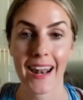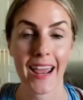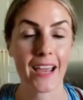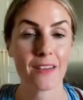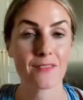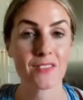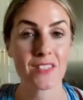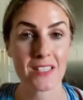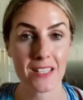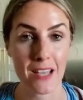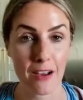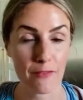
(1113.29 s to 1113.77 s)
I
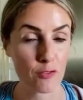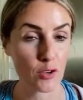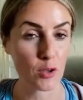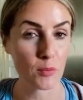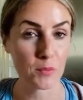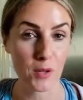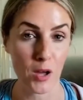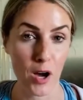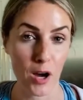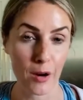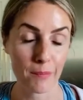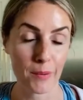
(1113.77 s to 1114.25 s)
have several
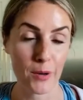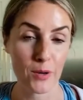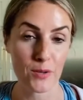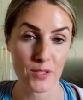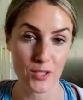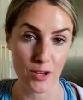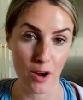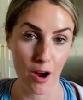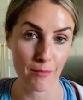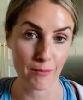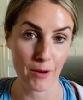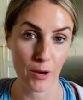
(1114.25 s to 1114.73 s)
blog
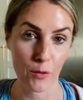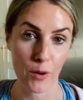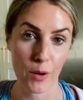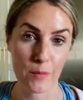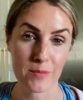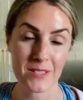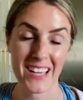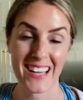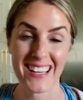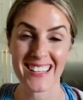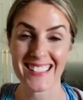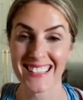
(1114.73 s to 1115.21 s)
posts on my
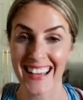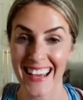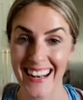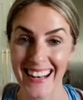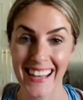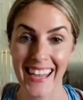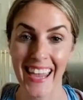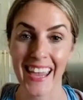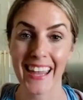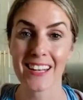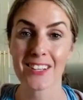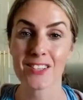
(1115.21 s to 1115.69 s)
website
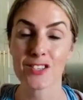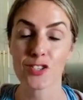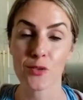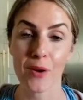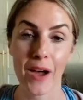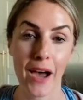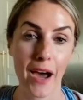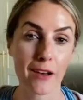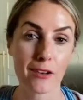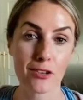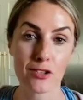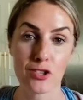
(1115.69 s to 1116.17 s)
dedicated to
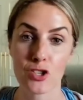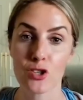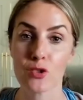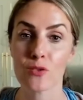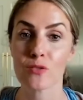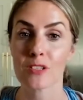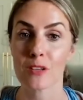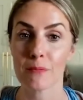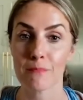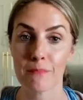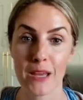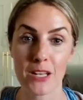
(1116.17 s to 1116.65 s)
how to
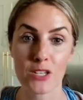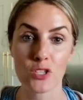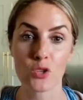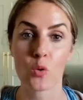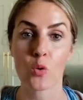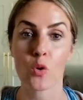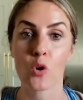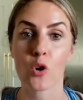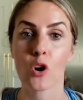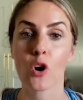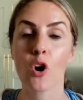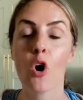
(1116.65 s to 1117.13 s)
choose a
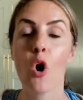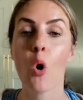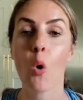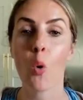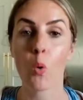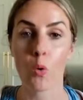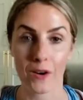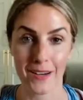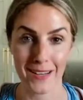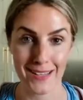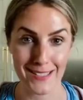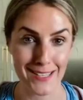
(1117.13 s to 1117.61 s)
mentor
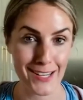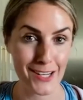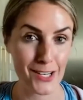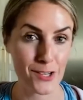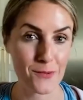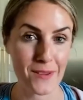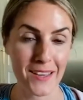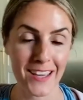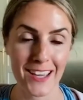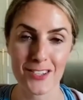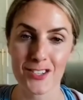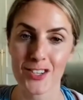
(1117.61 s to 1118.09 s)
or
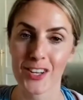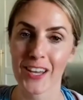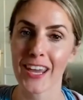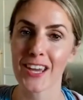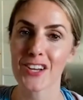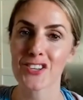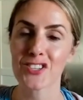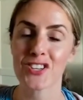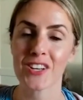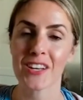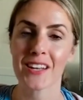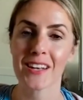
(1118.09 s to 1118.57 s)
continuing
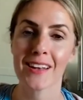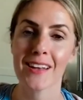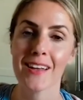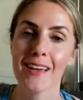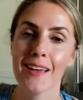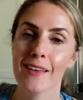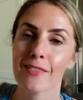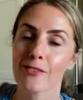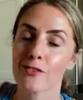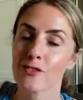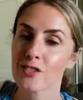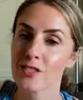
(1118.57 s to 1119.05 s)
education.
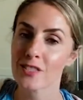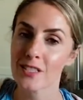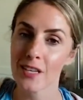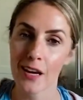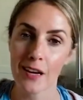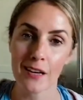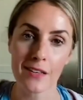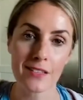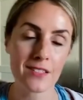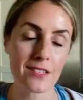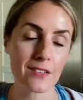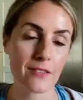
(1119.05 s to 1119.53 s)
There's
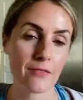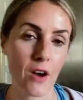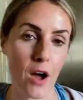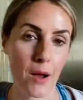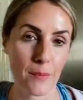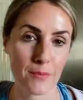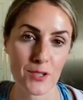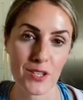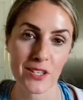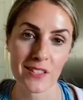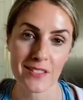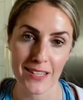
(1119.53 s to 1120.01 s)
tons of
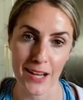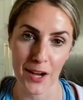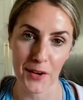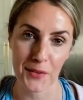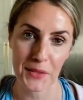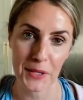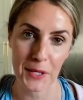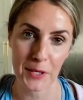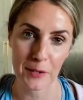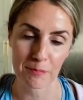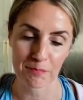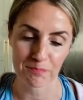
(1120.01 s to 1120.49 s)
options
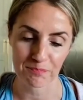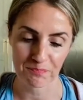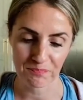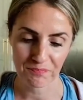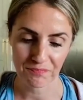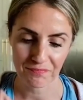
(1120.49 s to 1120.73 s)
out there.